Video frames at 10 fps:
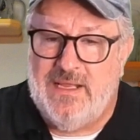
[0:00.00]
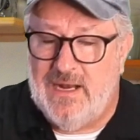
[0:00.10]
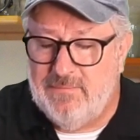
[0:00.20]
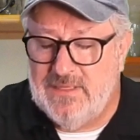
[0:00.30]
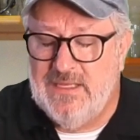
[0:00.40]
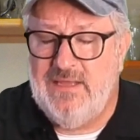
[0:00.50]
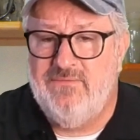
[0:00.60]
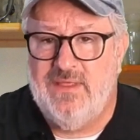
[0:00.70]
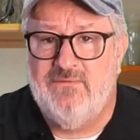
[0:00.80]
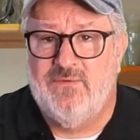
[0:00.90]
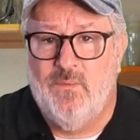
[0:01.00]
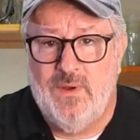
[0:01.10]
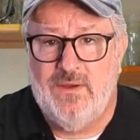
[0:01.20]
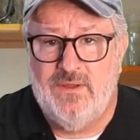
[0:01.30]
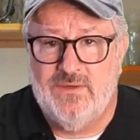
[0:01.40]
And I believe that from
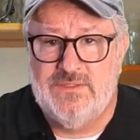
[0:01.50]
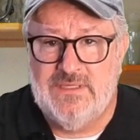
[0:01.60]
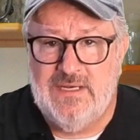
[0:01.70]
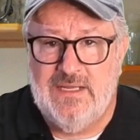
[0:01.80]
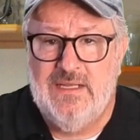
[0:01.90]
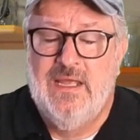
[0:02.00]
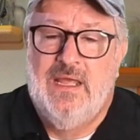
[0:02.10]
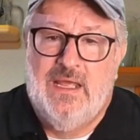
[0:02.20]
where you're sitting,